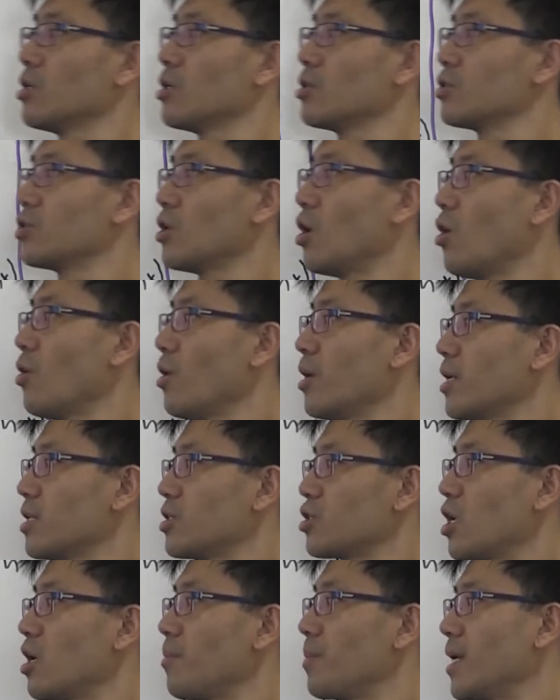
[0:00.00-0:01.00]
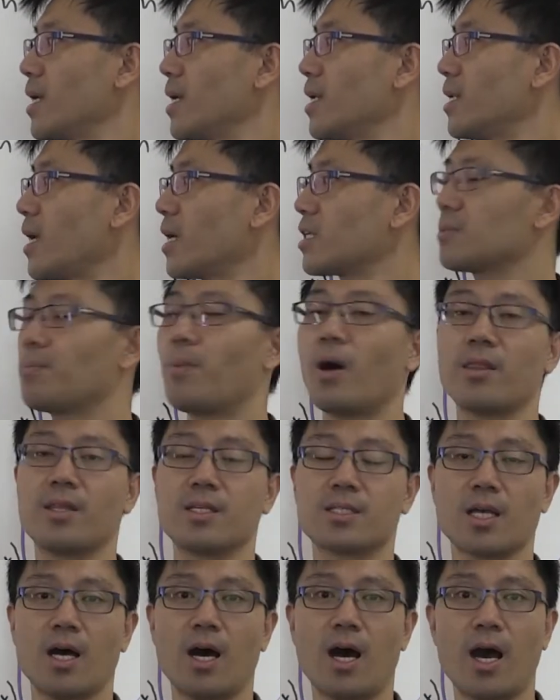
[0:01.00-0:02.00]
So it's going to be indexed by
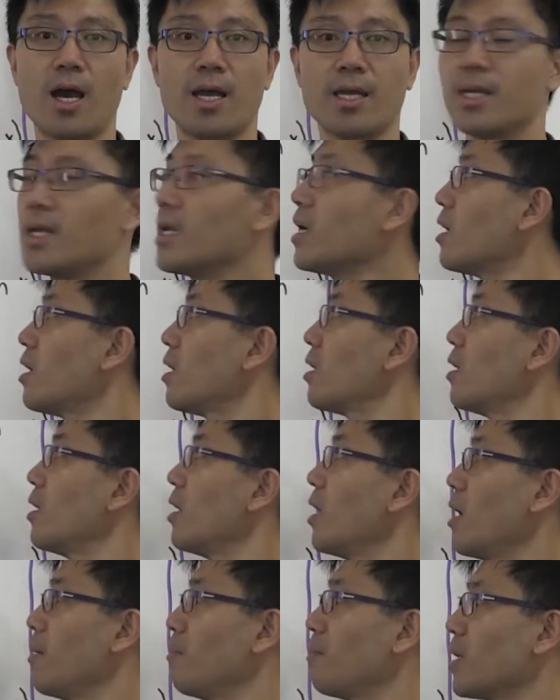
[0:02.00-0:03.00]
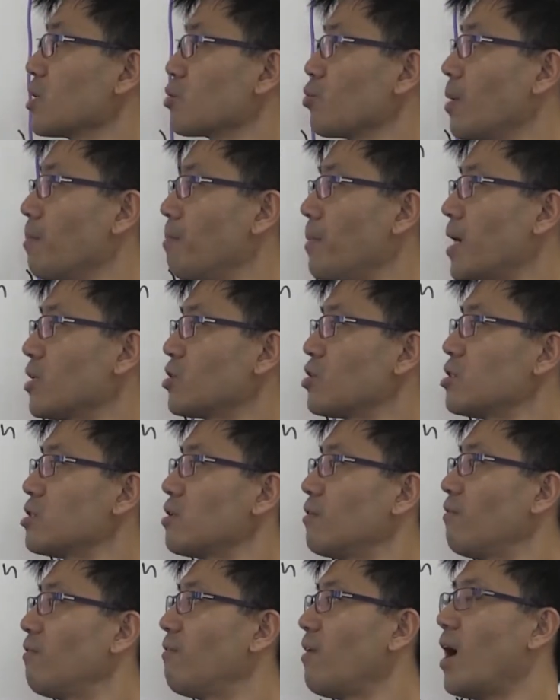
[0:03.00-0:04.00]
this I here, n plus 1
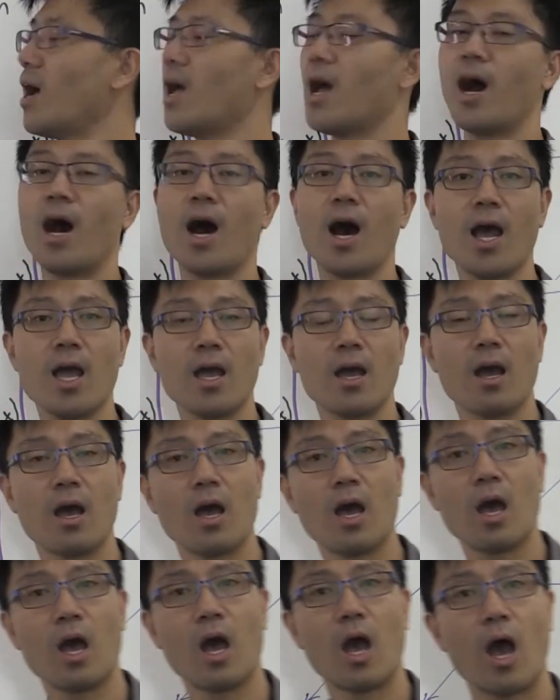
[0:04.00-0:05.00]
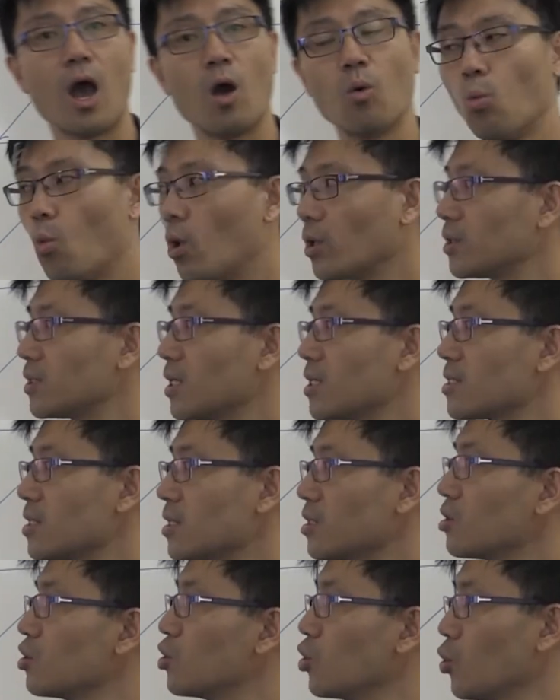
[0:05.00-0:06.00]
patches, phi I, and what does
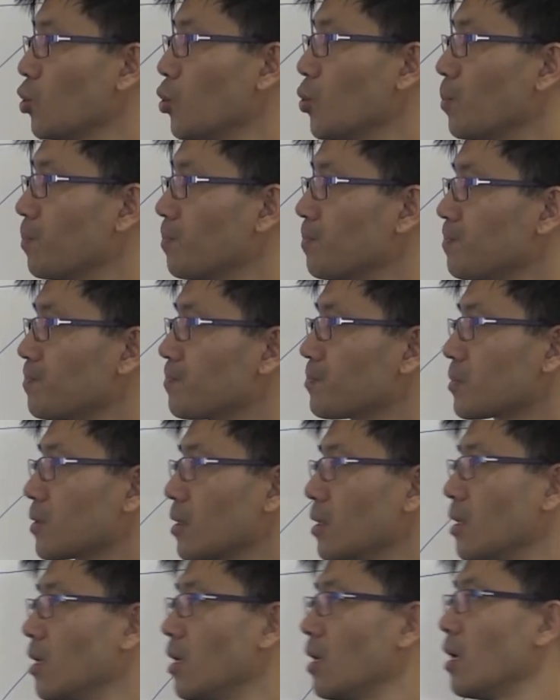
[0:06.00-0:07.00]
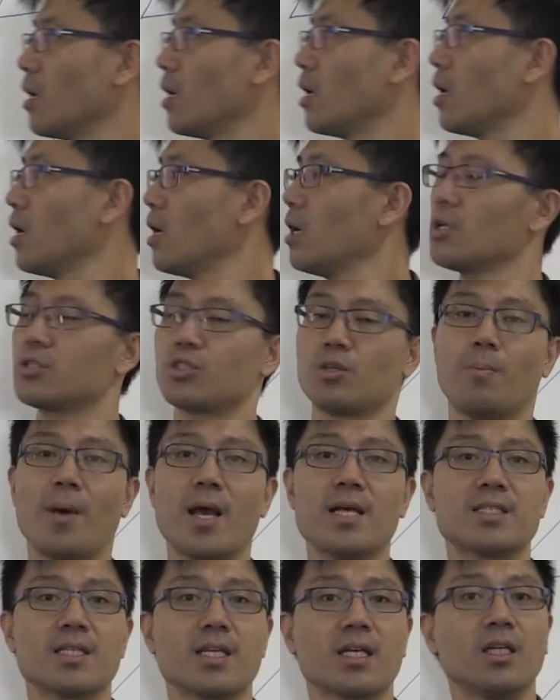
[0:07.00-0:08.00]
it do? So
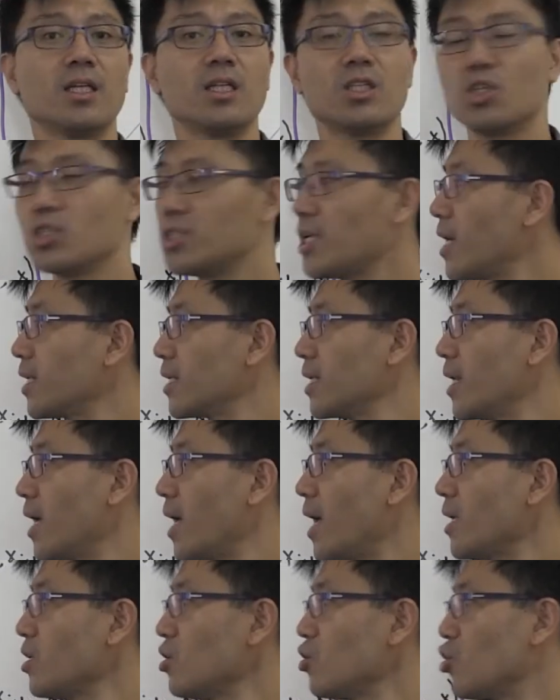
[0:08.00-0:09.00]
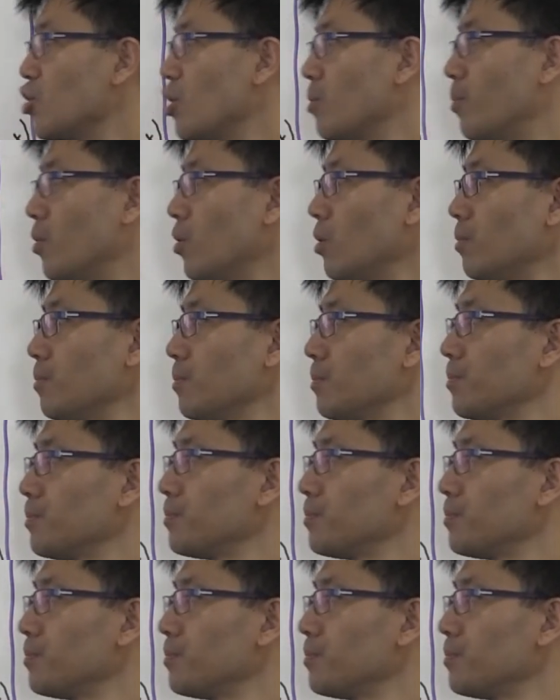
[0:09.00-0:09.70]
basically you take an n tuple,